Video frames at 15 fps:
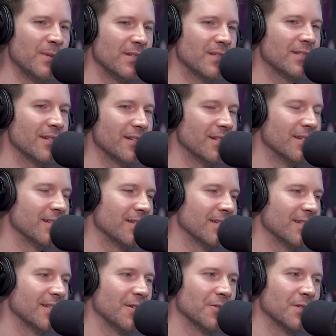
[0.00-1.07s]
been studying this
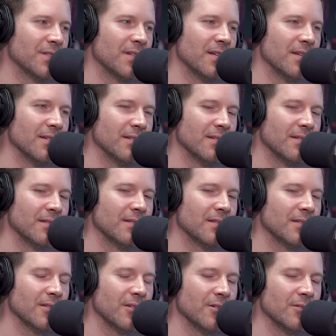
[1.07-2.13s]
since I was 10. Mm-hmm.
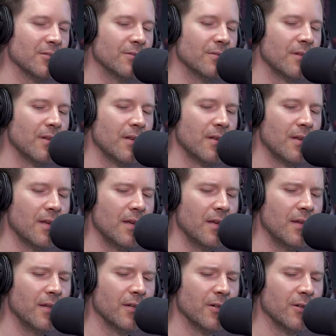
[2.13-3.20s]
So,
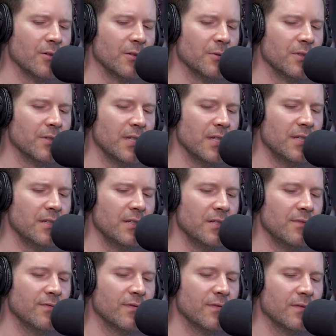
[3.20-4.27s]
you know, it was
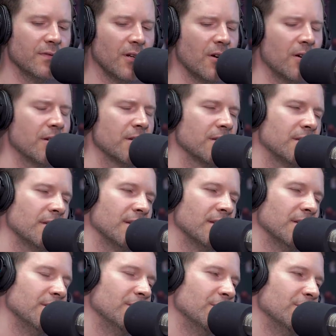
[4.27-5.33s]
easy. The hardest thing
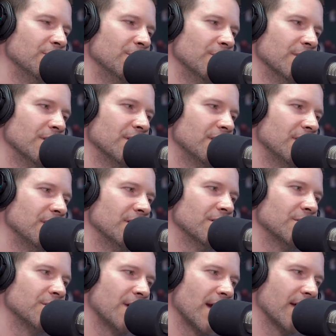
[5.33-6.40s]
to do was, you
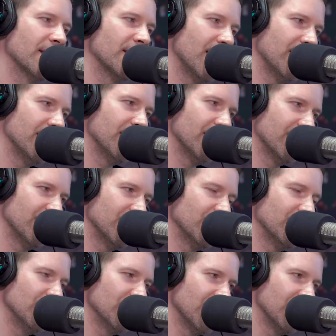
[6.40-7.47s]
know, tracking down the
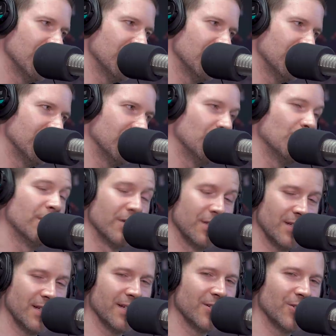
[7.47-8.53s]
interviews. And then the
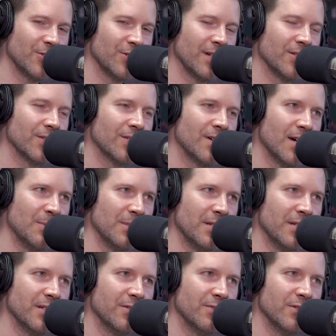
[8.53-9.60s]
worst thing is transcribing
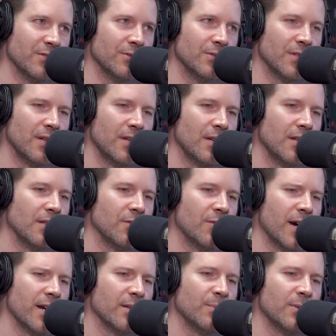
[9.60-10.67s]
the interviews. The
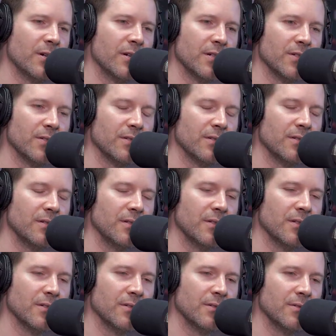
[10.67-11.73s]
writing part is, you
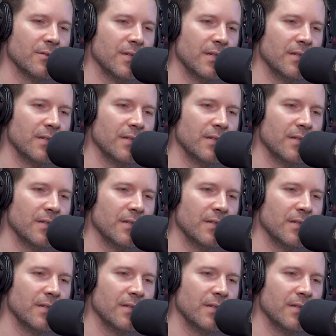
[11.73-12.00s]
know,